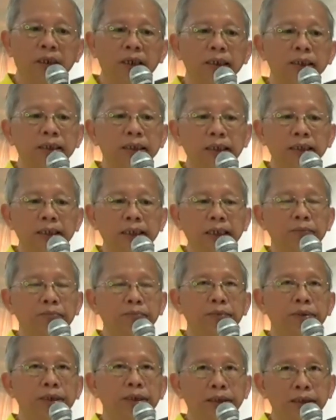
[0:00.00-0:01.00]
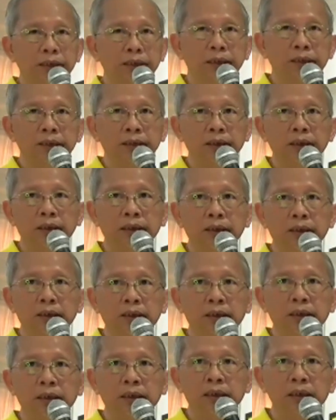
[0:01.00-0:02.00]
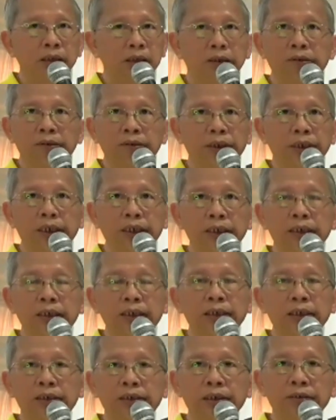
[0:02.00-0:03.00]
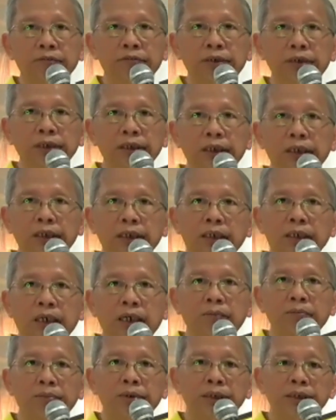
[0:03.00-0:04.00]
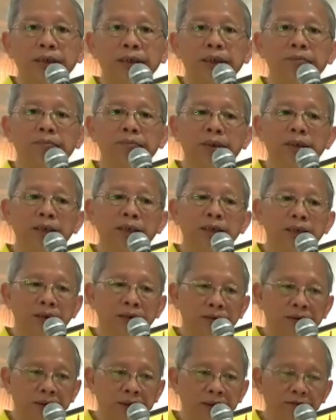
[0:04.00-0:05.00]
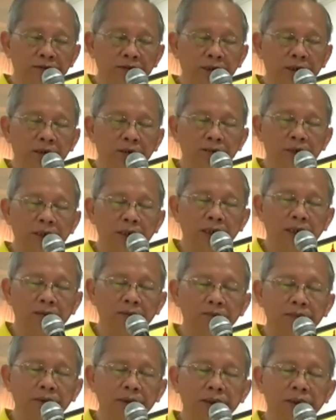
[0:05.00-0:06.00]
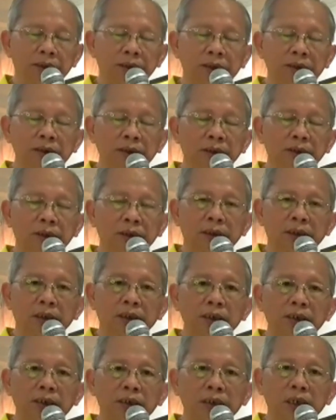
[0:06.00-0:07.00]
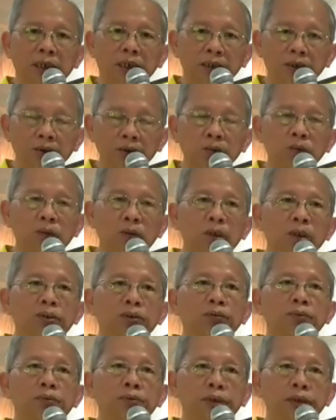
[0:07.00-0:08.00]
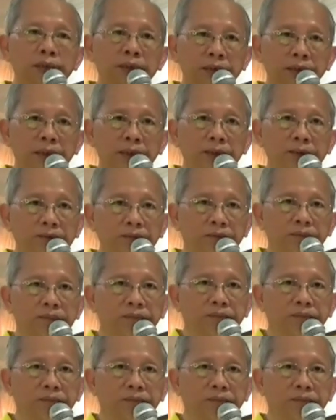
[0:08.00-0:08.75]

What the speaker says: Actually, ambition is not really a craving. Ambition means you develop the ambition, then you work towards it.